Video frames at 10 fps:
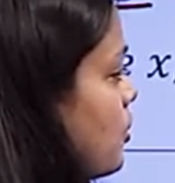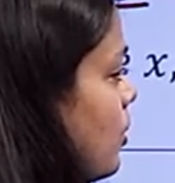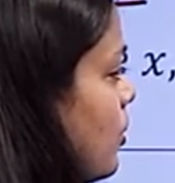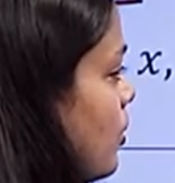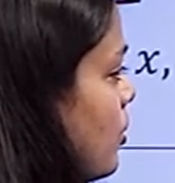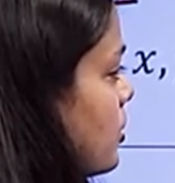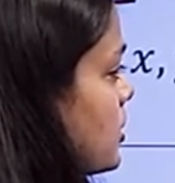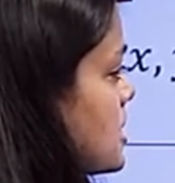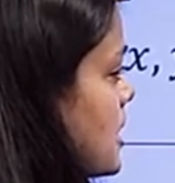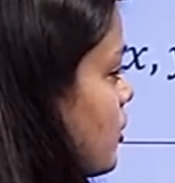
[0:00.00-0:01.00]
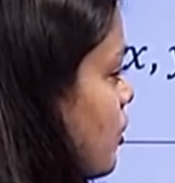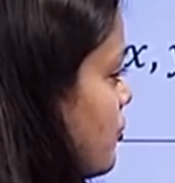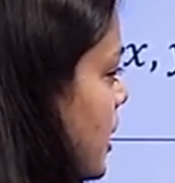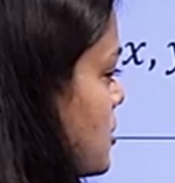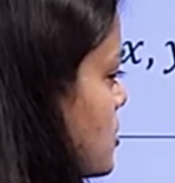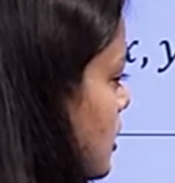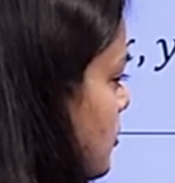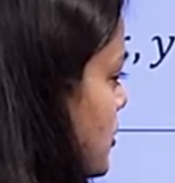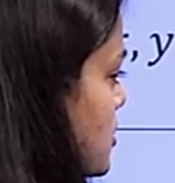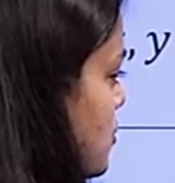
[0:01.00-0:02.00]
to the set of natural
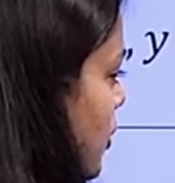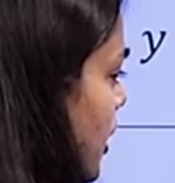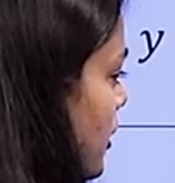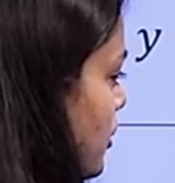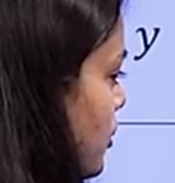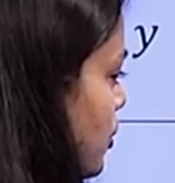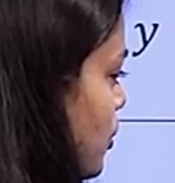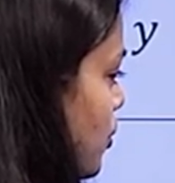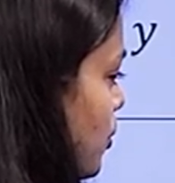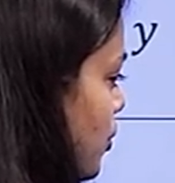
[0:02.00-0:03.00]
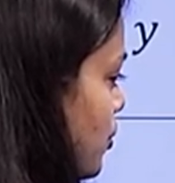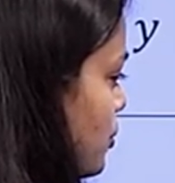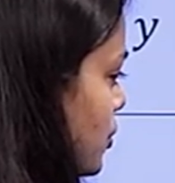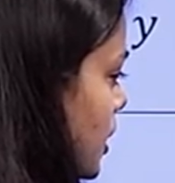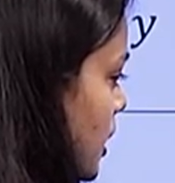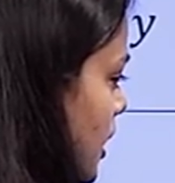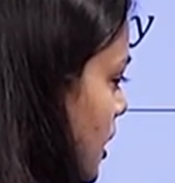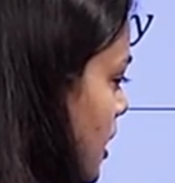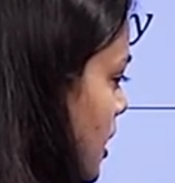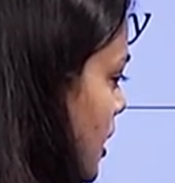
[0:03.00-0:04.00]
numbers 1, 2, 3
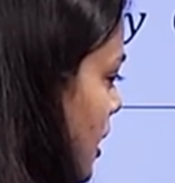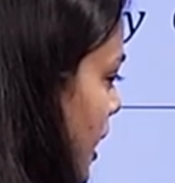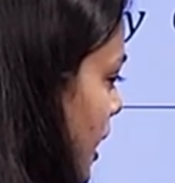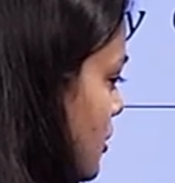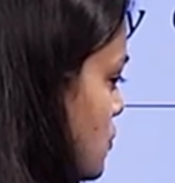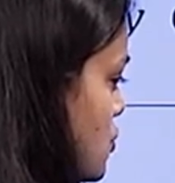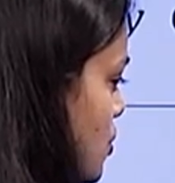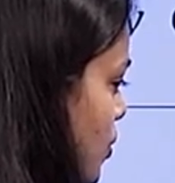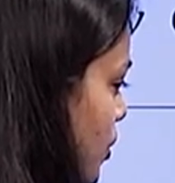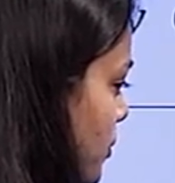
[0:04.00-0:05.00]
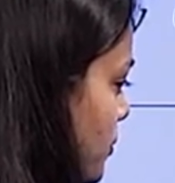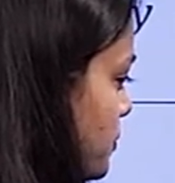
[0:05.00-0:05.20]
and so on.